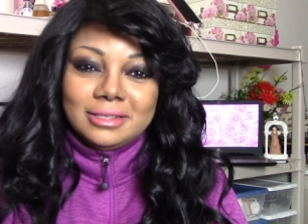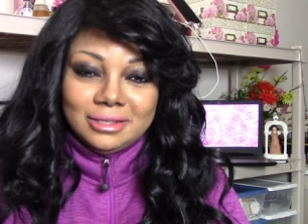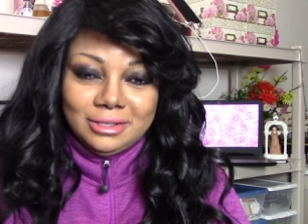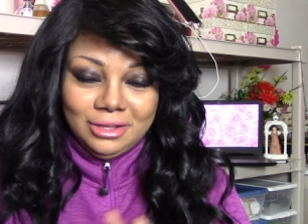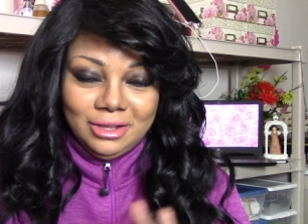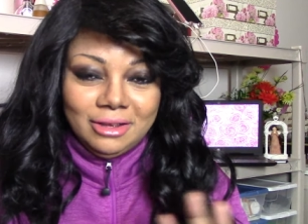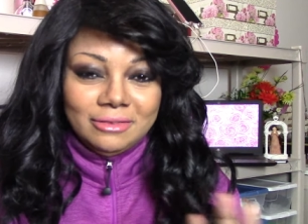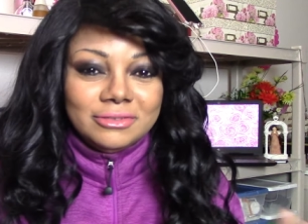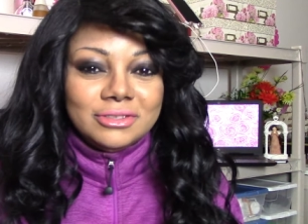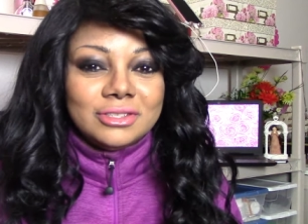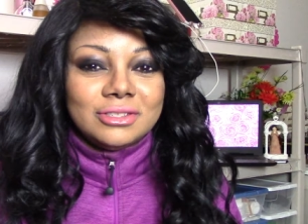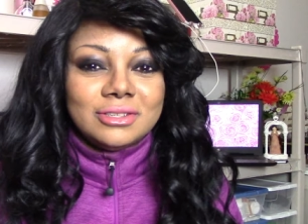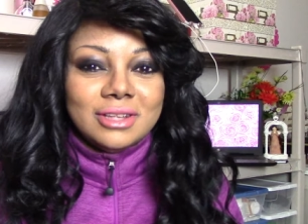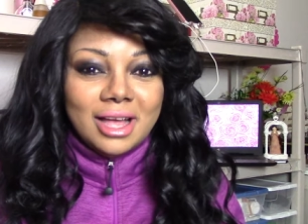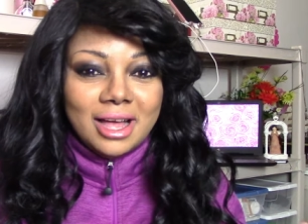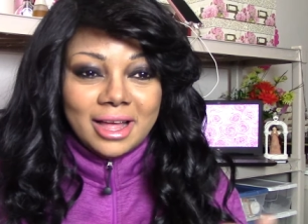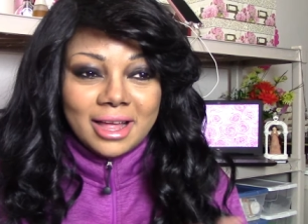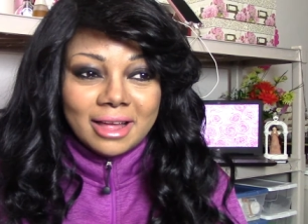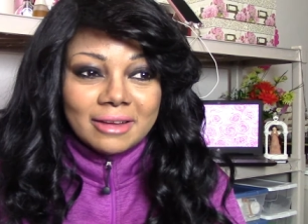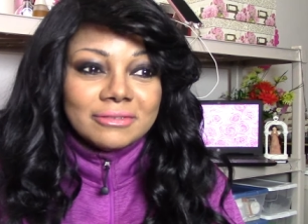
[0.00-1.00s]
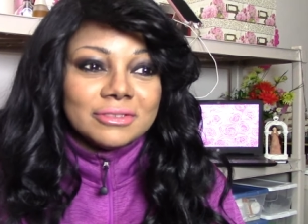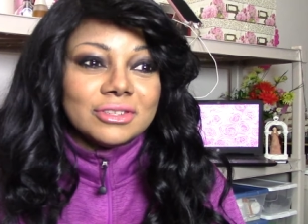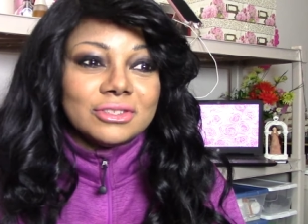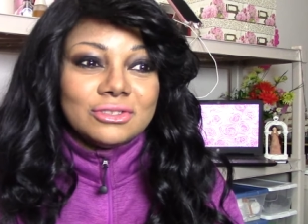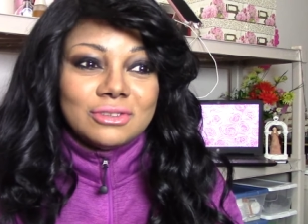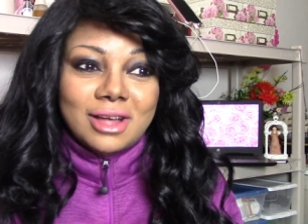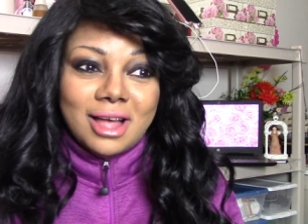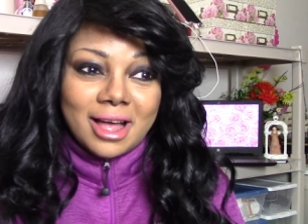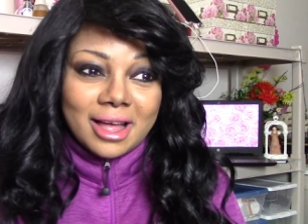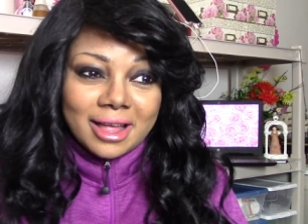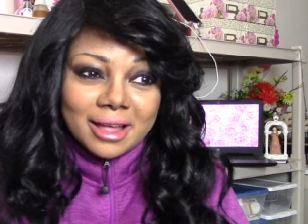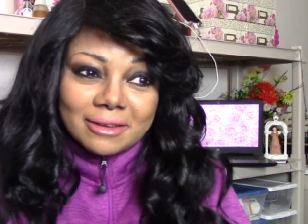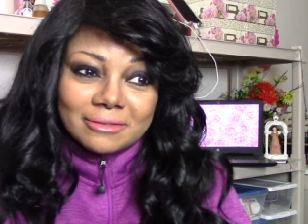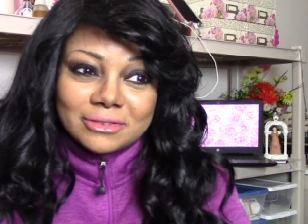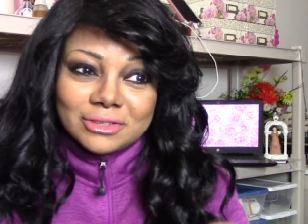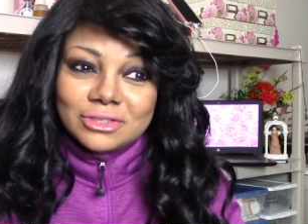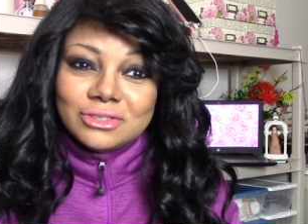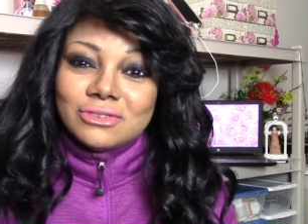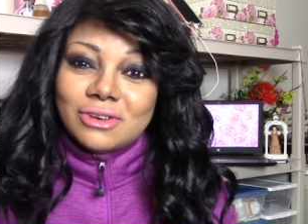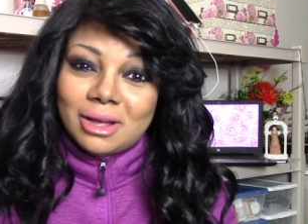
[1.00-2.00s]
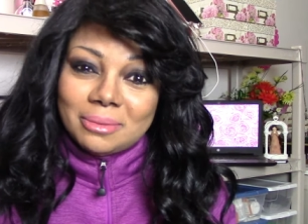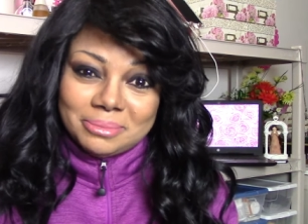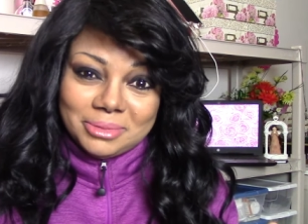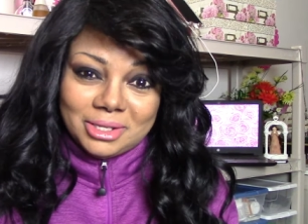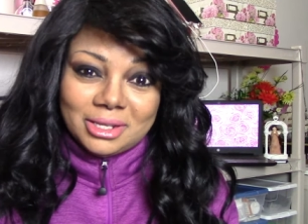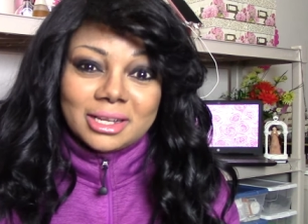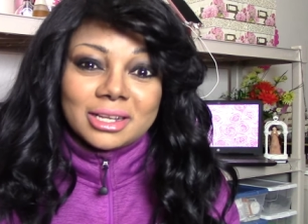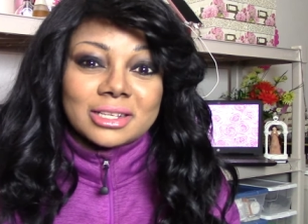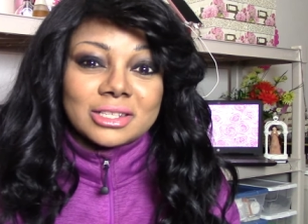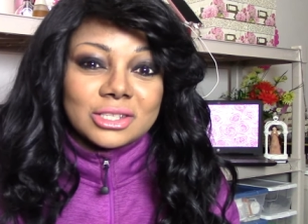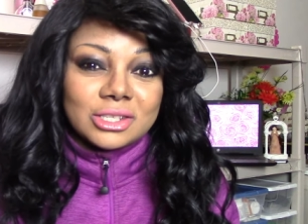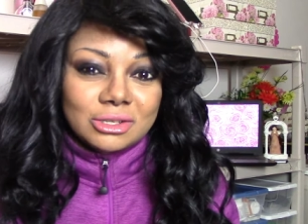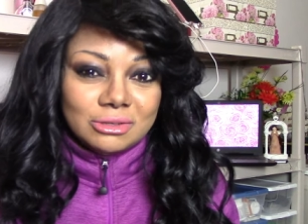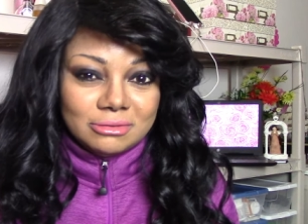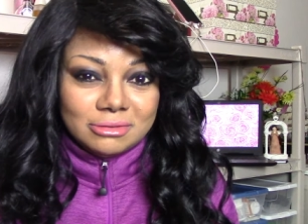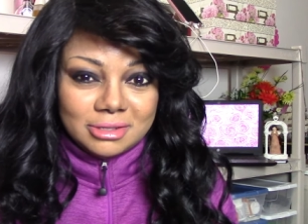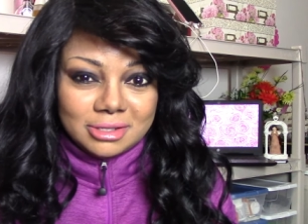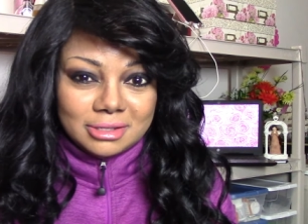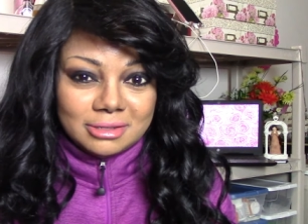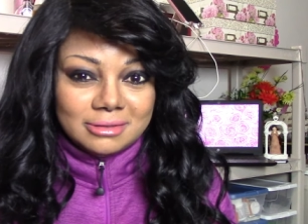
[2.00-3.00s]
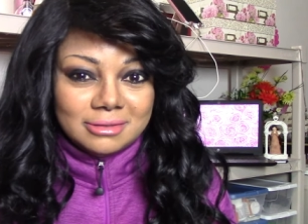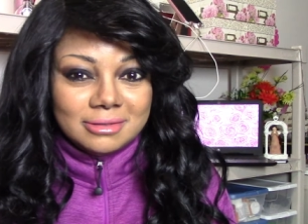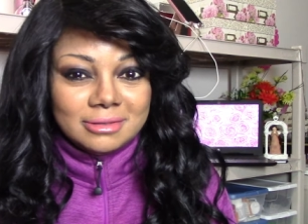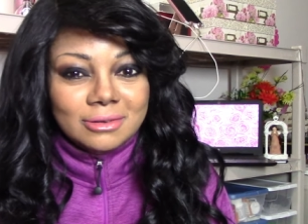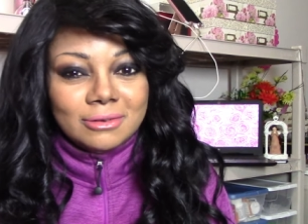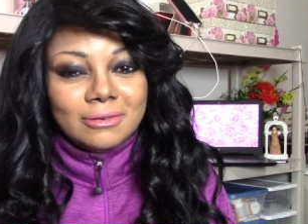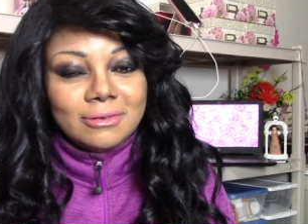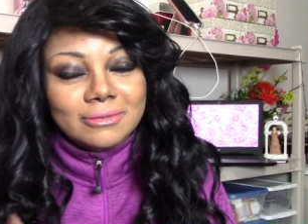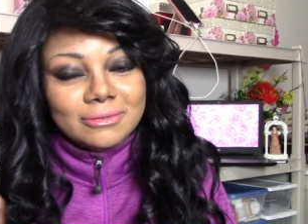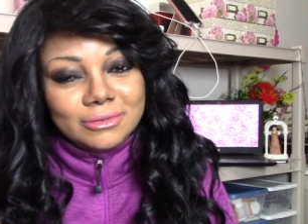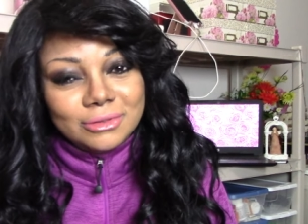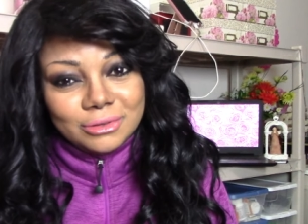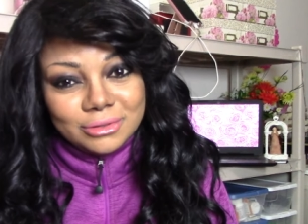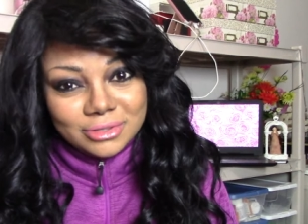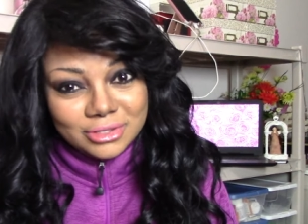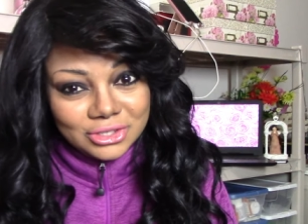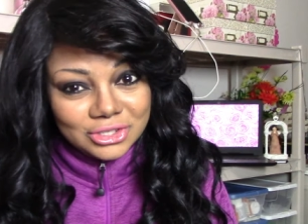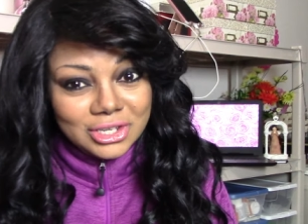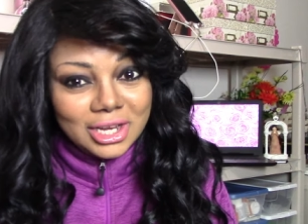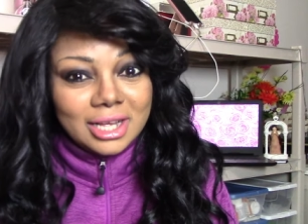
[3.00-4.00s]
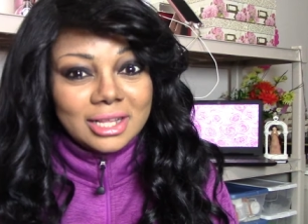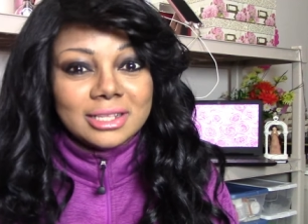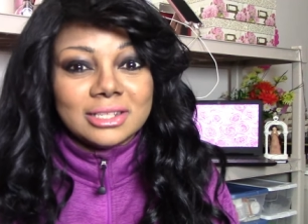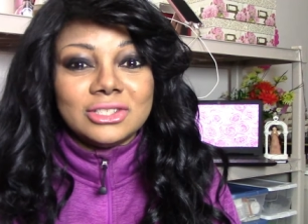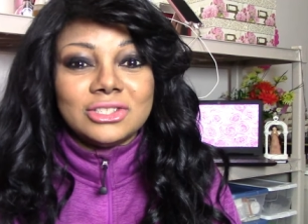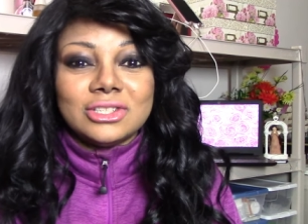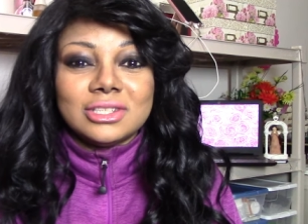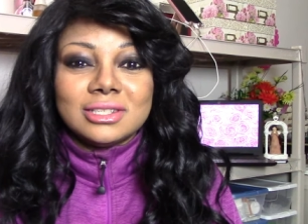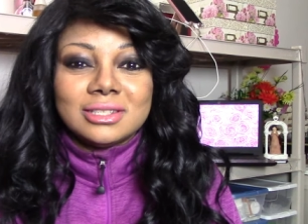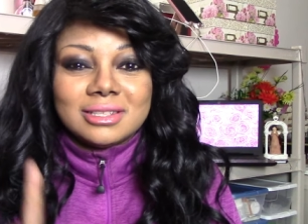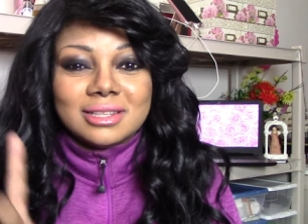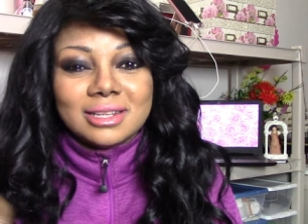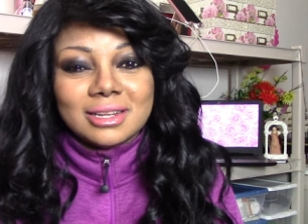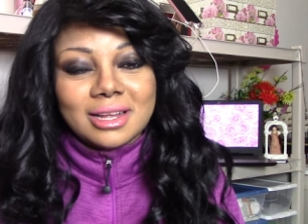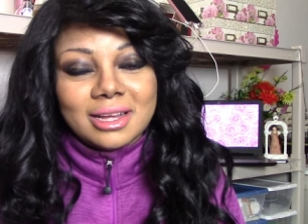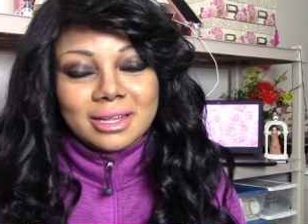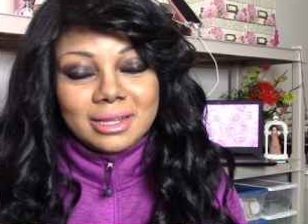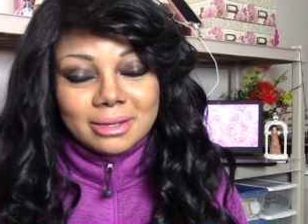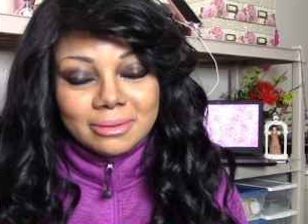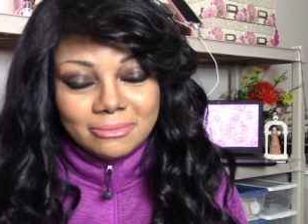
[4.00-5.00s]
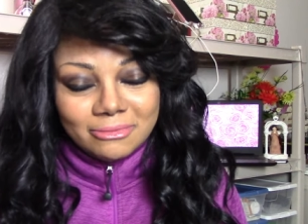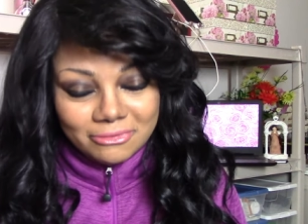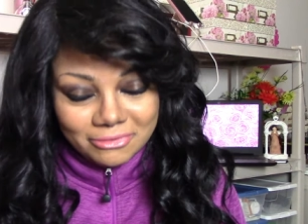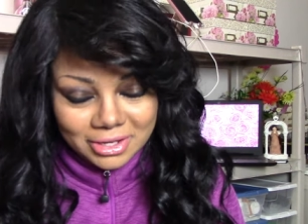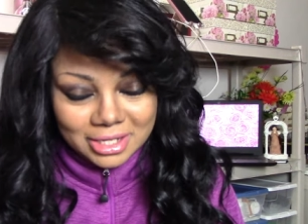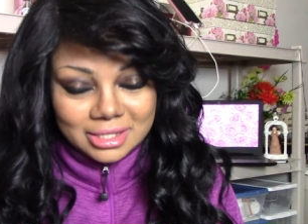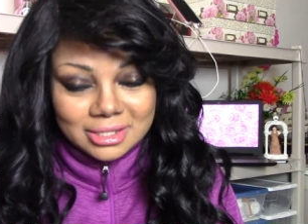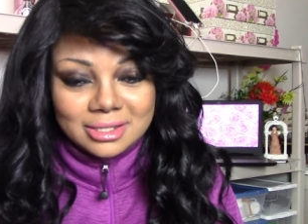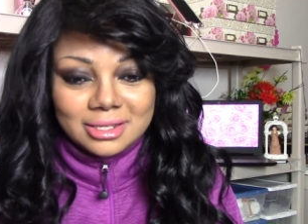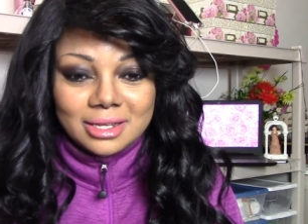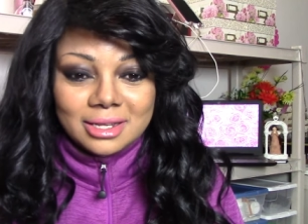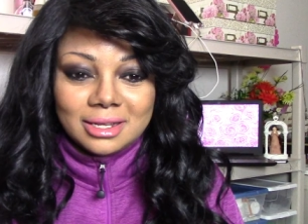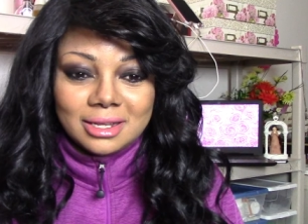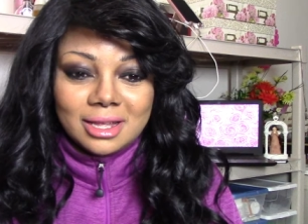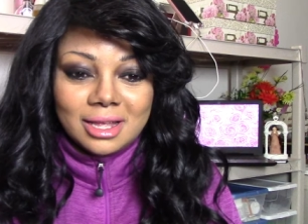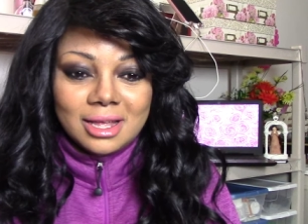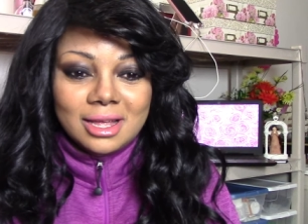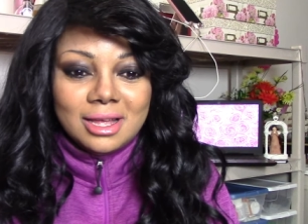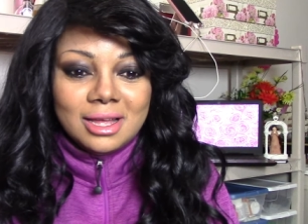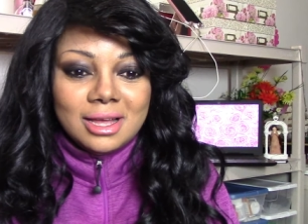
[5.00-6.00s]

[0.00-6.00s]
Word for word: you have to I have to I have to drop the excuses so those are challenges that I am facing